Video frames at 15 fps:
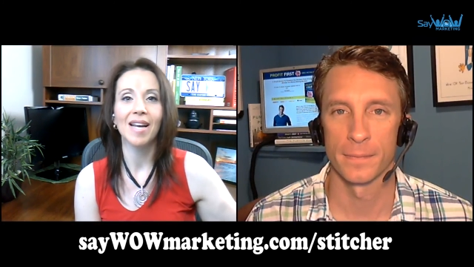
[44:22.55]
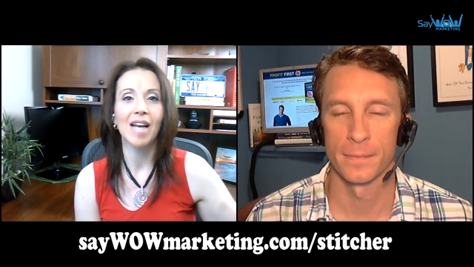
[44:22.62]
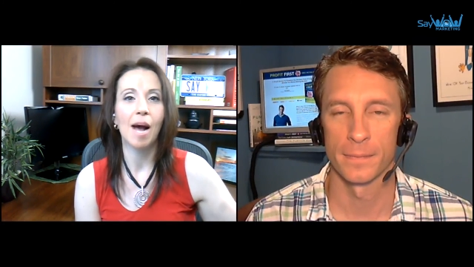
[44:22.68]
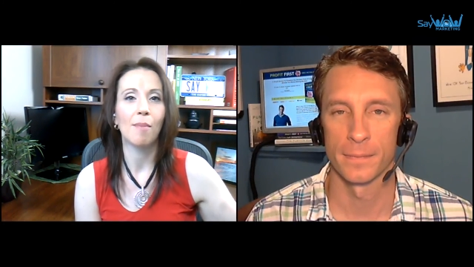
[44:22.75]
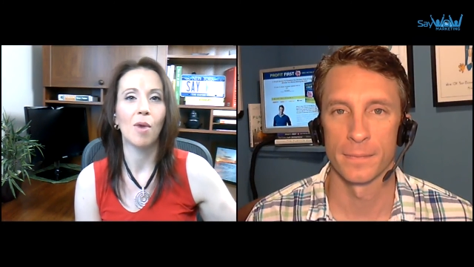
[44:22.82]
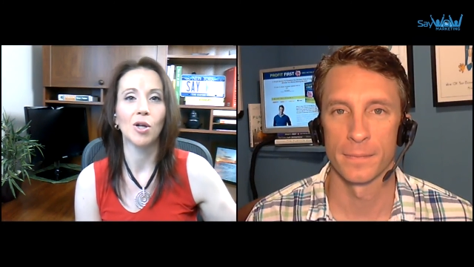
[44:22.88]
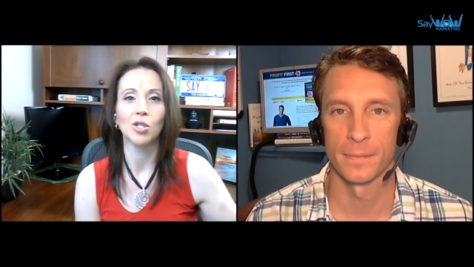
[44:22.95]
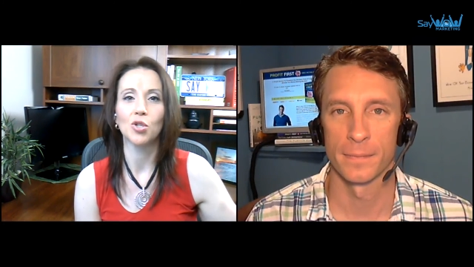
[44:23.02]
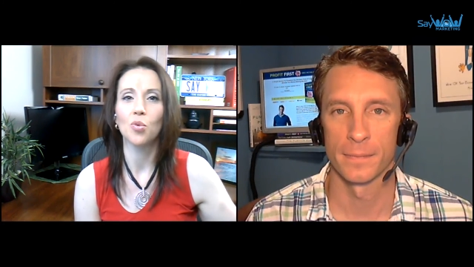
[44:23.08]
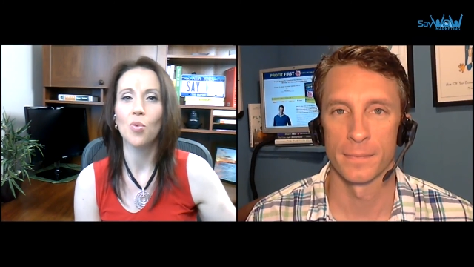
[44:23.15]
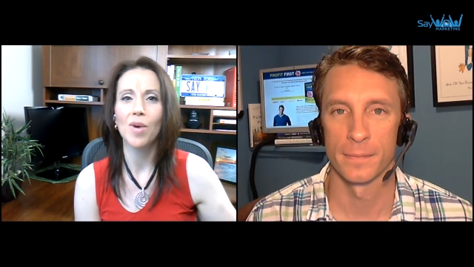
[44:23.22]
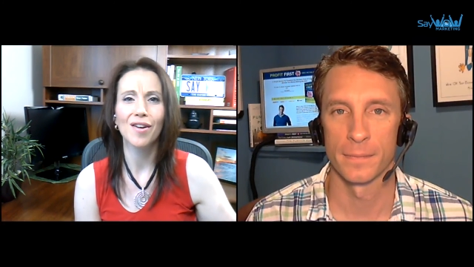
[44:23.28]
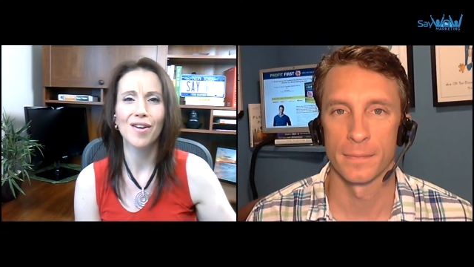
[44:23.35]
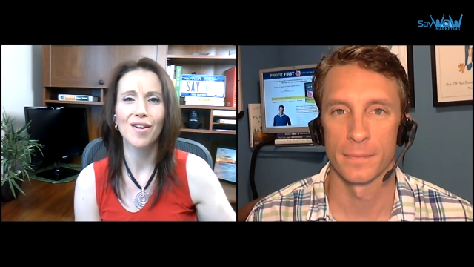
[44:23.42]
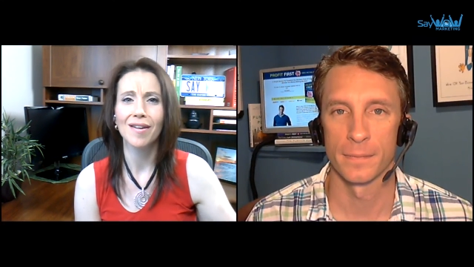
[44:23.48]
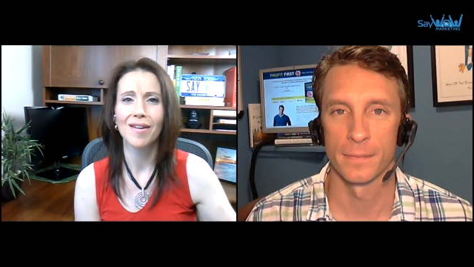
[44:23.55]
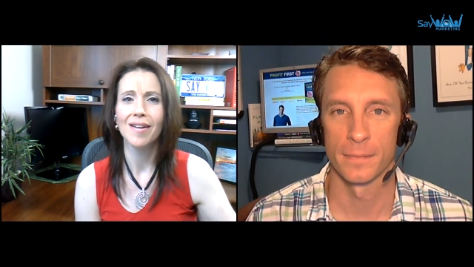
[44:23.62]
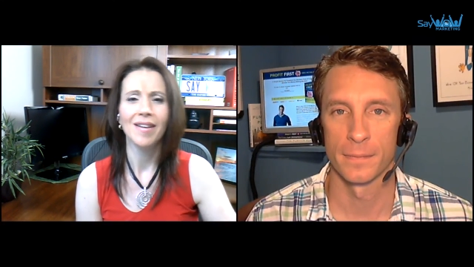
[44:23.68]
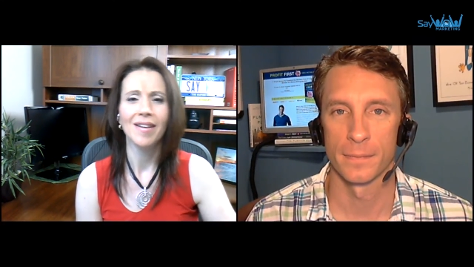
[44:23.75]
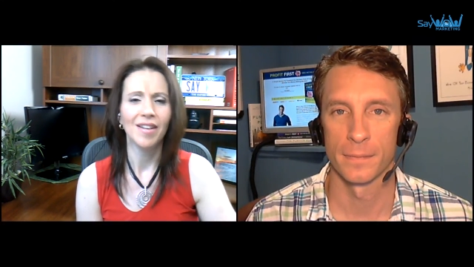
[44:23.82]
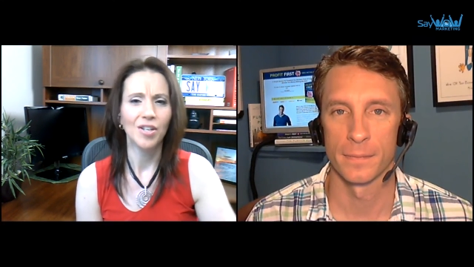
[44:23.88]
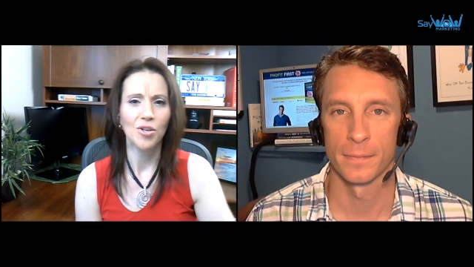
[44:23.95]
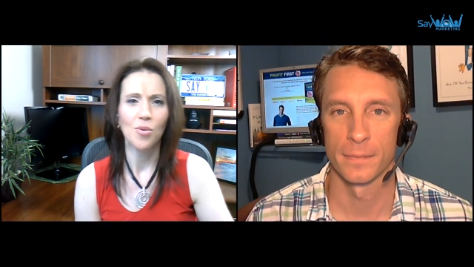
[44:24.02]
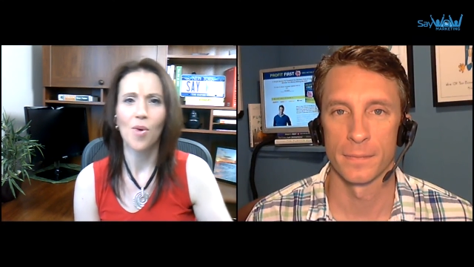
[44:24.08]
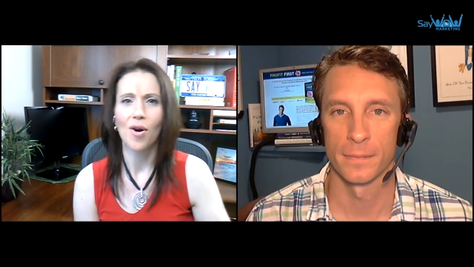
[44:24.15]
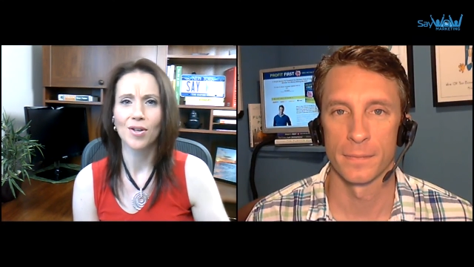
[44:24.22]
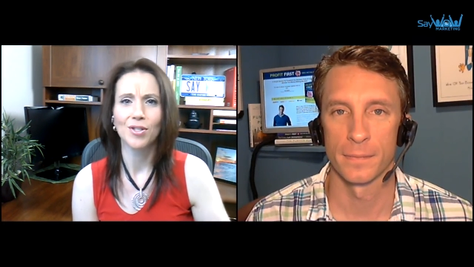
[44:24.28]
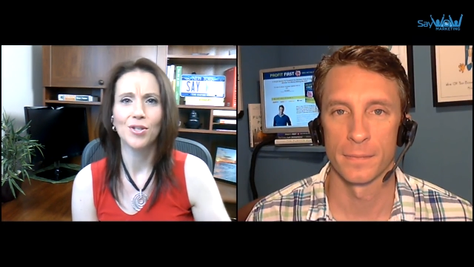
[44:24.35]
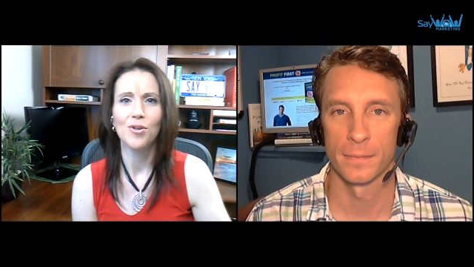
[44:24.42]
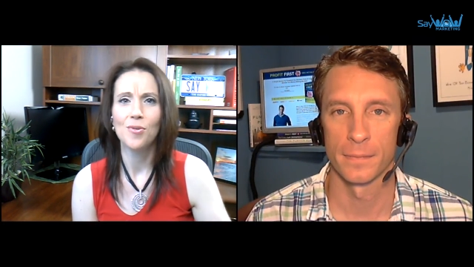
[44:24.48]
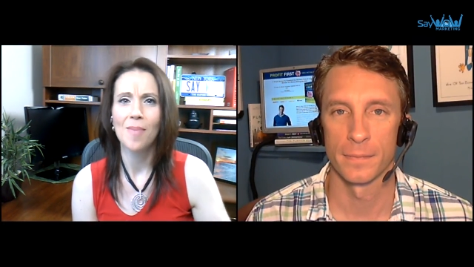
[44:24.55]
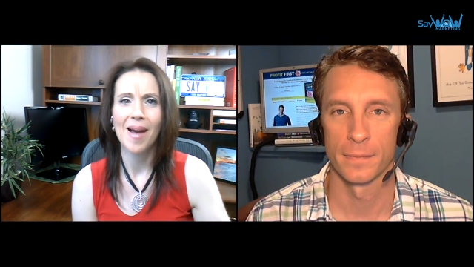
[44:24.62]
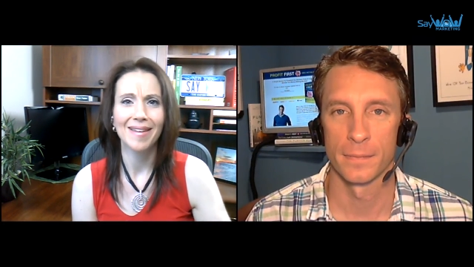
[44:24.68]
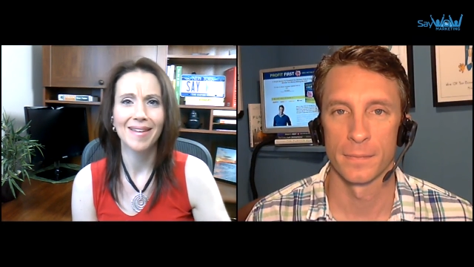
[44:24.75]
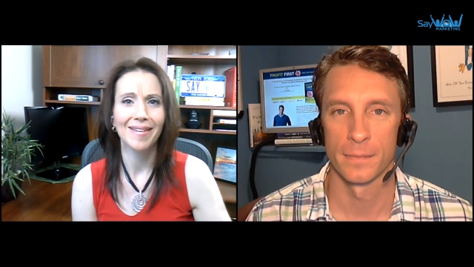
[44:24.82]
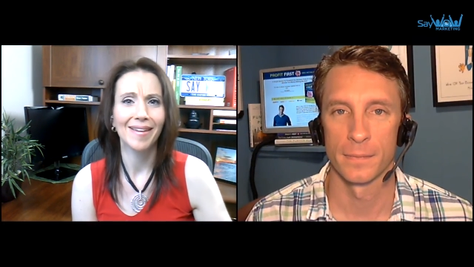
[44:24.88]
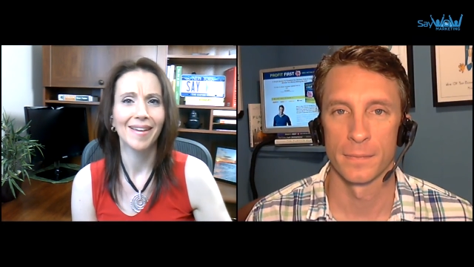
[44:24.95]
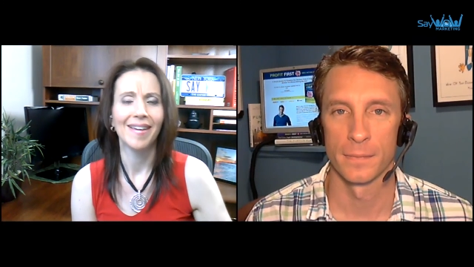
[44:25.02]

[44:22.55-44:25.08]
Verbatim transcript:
Speaker 1: I'm on Twitter. You are too, Mike.